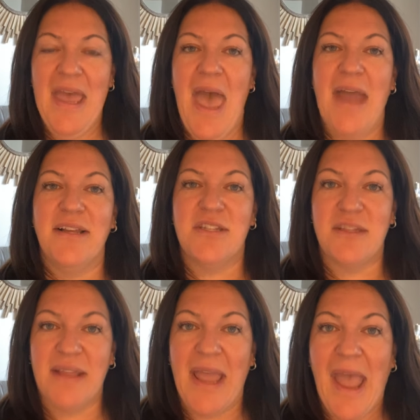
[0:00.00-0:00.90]
and it's
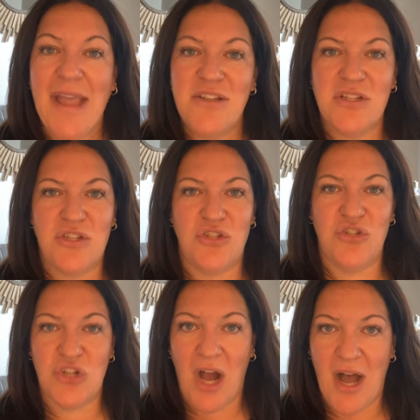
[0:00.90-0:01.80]
the agent's
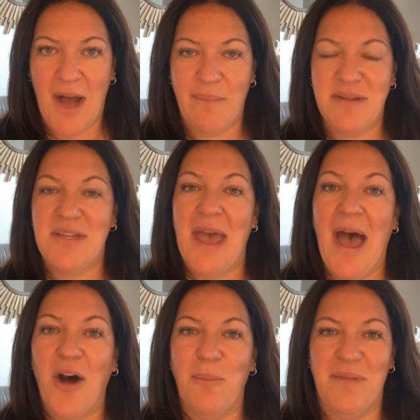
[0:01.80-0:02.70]
job to
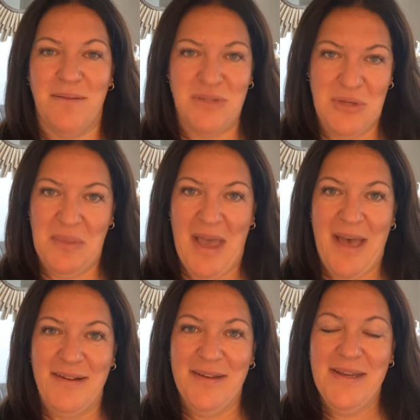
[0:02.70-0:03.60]
help them do that.